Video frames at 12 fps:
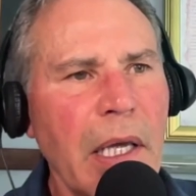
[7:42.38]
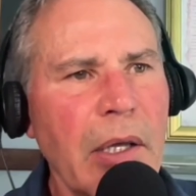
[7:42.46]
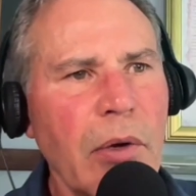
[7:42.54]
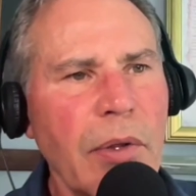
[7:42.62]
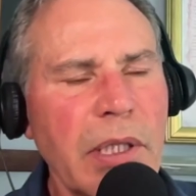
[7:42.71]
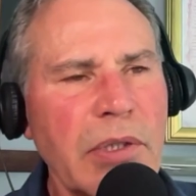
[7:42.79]

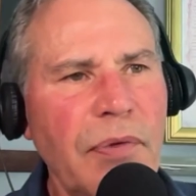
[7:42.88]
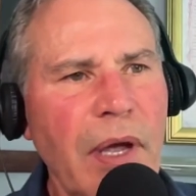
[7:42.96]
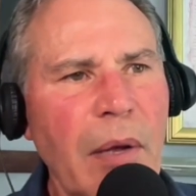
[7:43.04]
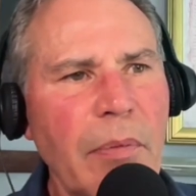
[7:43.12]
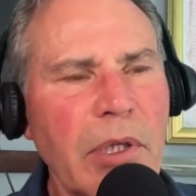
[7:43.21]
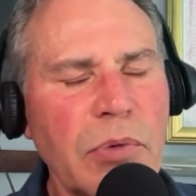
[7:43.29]
These
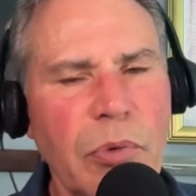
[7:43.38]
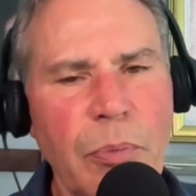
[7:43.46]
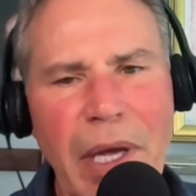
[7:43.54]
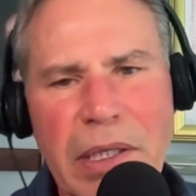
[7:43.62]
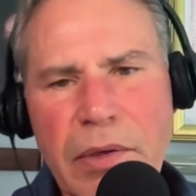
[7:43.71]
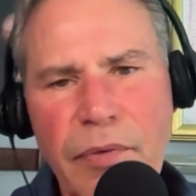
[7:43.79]
families were
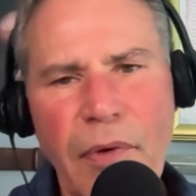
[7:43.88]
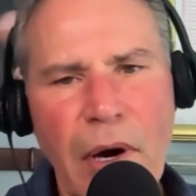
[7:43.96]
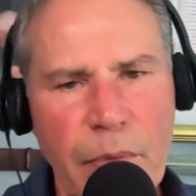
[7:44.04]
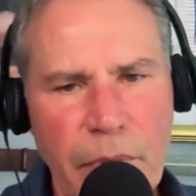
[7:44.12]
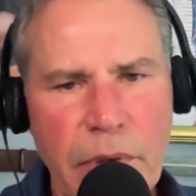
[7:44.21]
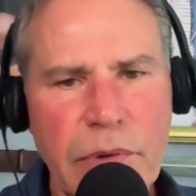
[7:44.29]
peasant
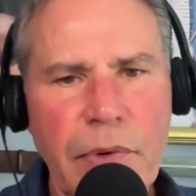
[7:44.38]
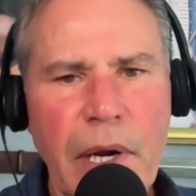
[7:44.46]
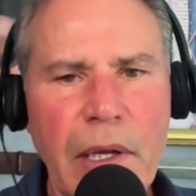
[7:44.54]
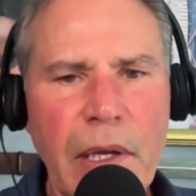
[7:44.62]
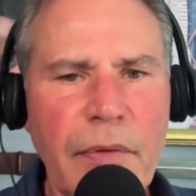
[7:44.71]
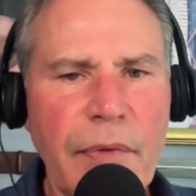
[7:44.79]
farmers,
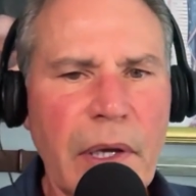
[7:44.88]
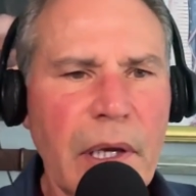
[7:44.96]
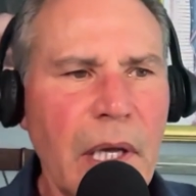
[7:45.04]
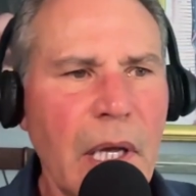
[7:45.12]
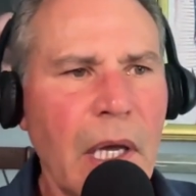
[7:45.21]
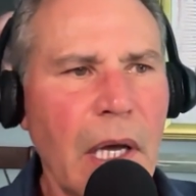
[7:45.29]
right,
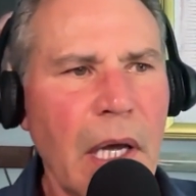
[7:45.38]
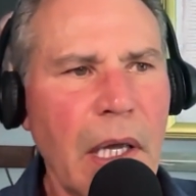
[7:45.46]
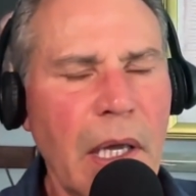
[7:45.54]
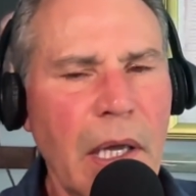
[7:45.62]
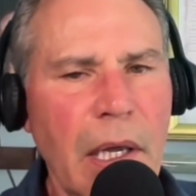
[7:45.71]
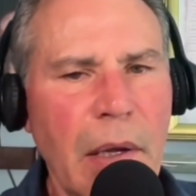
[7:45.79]
living
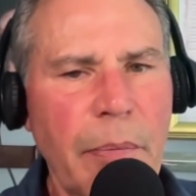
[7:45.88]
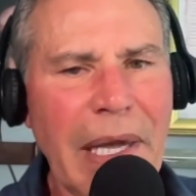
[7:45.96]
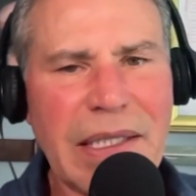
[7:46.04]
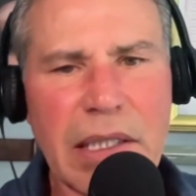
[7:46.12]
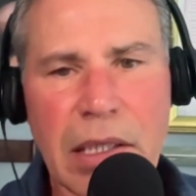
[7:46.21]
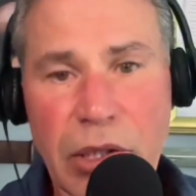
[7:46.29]

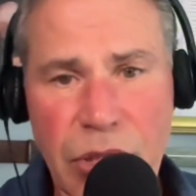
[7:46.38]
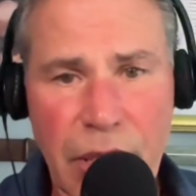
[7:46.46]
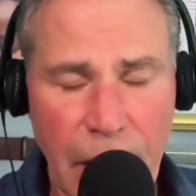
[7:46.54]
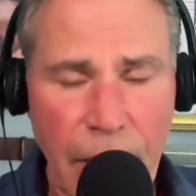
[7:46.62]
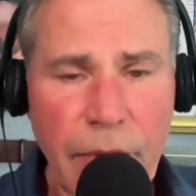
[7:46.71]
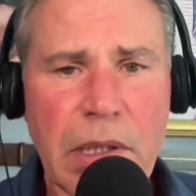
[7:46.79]
basically
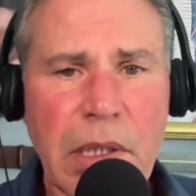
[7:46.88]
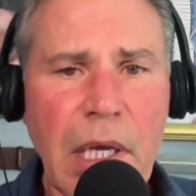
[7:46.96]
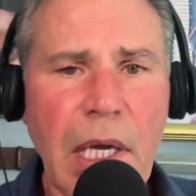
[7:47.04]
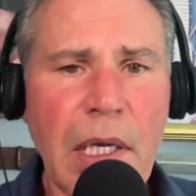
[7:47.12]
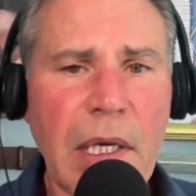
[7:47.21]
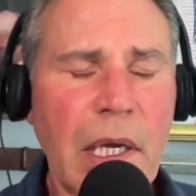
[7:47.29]
together,
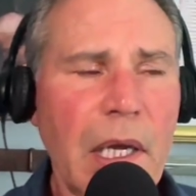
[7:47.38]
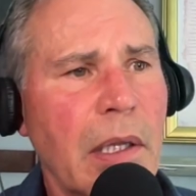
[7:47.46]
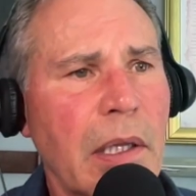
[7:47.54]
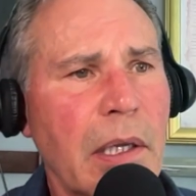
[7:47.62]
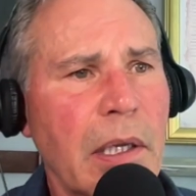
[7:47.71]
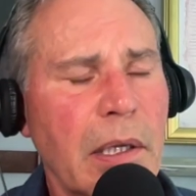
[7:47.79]

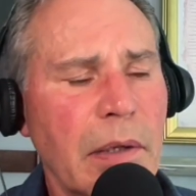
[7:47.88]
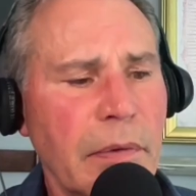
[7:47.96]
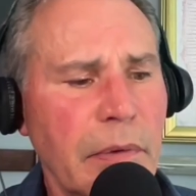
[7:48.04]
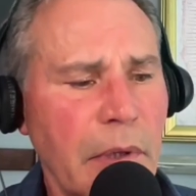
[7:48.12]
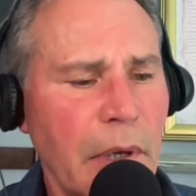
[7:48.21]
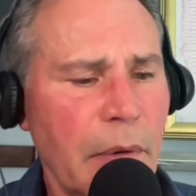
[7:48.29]
and
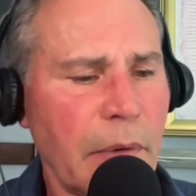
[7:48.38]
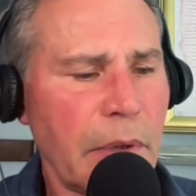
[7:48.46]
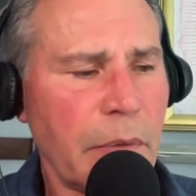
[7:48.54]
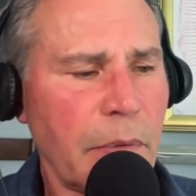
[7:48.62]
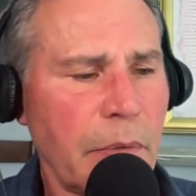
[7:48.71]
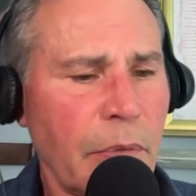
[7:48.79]

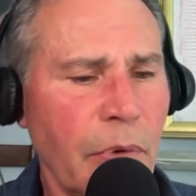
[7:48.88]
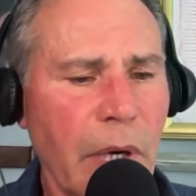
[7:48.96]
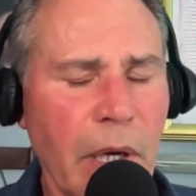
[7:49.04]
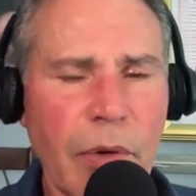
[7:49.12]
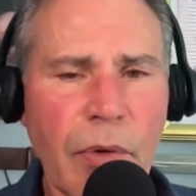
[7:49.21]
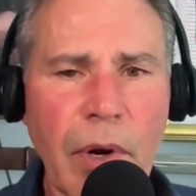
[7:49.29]

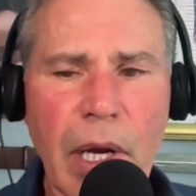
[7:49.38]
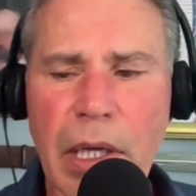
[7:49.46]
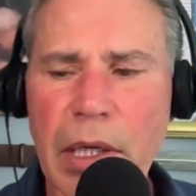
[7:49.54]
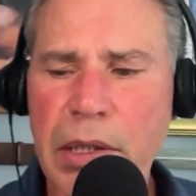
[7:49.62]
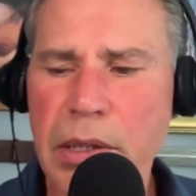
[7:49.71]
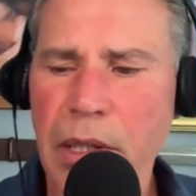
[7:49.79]
Maria
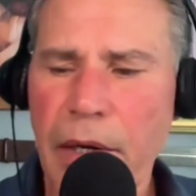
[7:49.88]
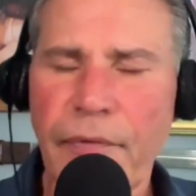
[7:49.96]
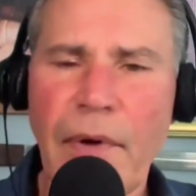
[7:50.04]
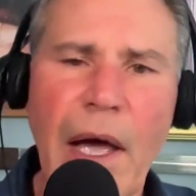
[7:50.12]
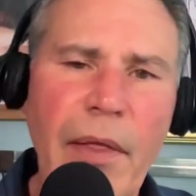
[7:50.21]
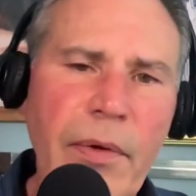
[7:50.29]
Goretti's
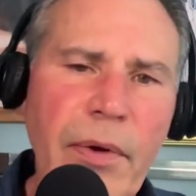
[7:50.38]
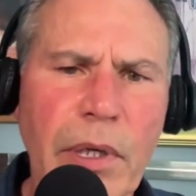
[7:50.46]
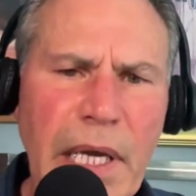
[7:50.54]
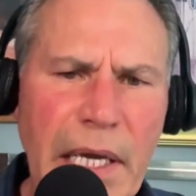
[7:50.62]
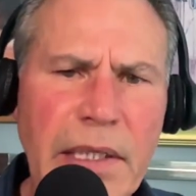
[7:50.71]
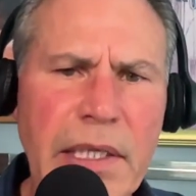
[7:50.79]
father
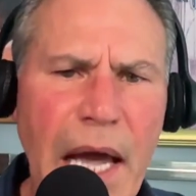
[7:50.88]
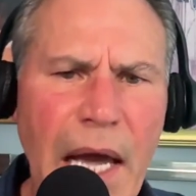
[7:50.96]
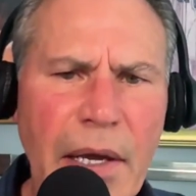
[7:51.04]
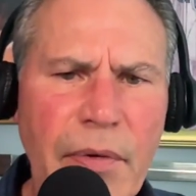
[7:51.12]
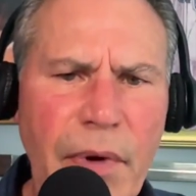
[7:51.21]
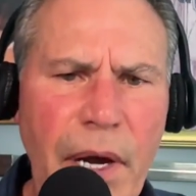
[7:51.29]
had
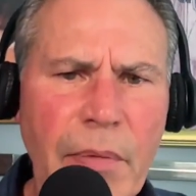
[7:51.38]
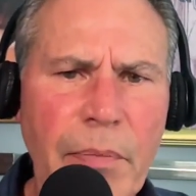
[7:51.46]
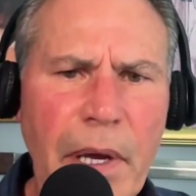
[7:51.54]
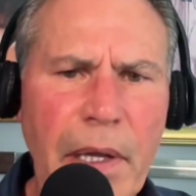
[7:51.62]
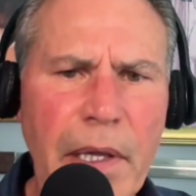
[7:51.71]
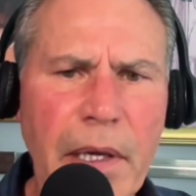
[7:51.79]
died, right,
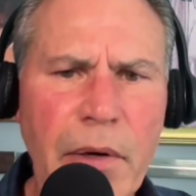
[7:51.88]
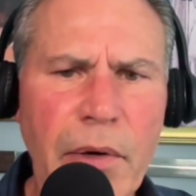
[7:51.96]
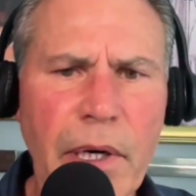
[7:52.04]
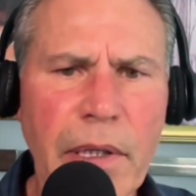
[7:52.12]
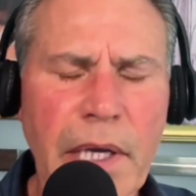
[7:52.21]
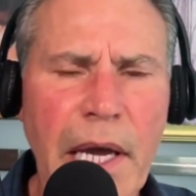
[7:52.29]
by then,
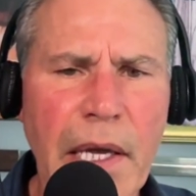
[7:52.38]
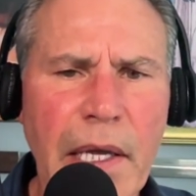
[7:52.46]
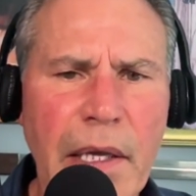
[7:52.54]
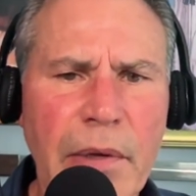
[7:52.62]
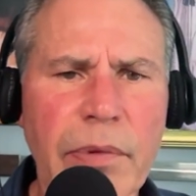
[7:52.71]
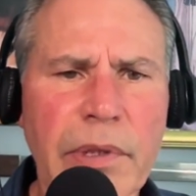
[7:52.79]
or had died.
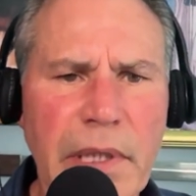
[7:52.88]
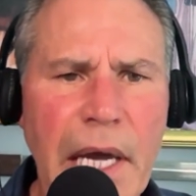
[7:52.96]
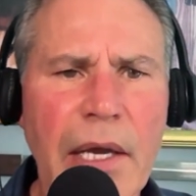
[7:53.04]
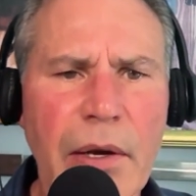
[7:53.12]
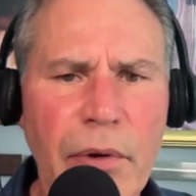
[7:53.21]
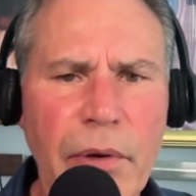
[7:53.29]
It was
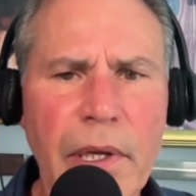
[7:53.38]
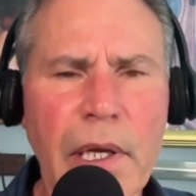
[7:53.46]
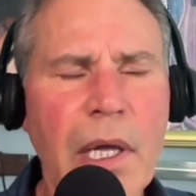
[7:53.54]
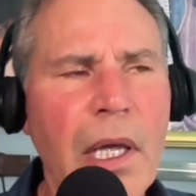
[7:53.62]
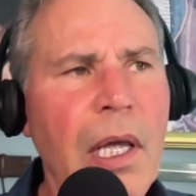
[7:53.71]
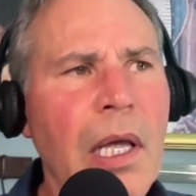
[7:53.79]
died
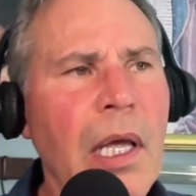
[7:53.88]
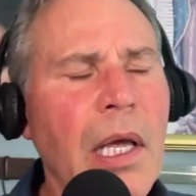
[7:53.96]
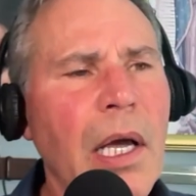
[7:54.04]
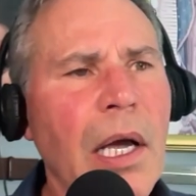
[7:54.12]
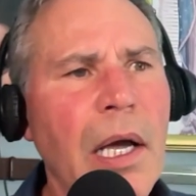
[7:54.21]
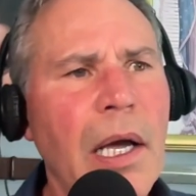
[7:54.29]
early,
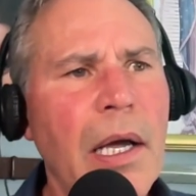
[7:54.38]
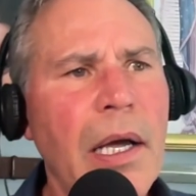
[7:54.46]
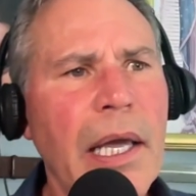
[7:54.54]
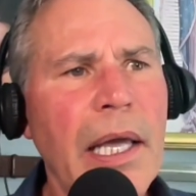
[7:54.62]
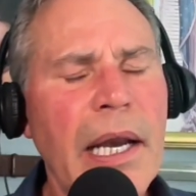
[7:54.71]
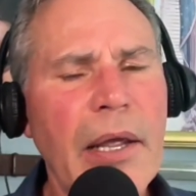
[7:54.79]

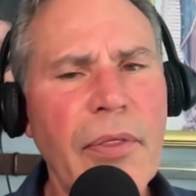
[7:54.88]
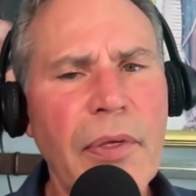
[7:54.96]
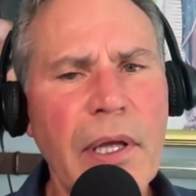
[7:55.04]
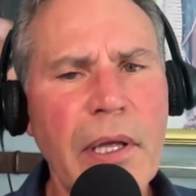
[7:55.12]
and I think